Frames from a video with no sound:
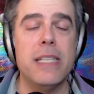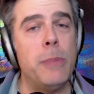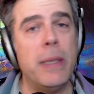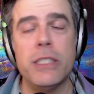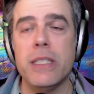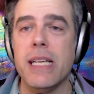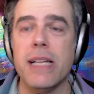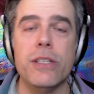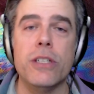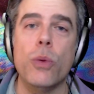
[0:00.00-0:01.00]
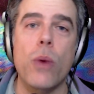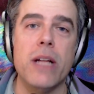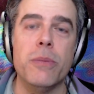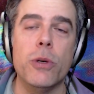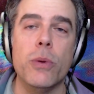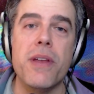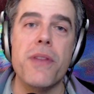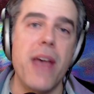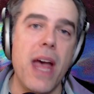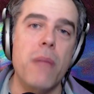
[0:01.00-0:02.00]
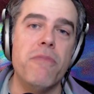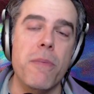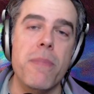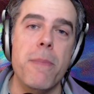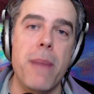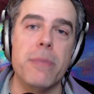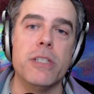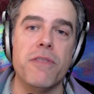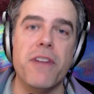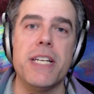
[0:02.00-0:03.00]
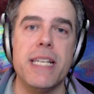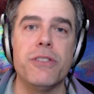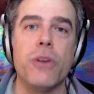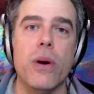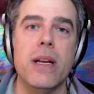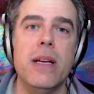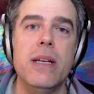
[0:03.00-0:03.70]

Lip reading: especially not such a wild brew, without the help from the members of our Discord.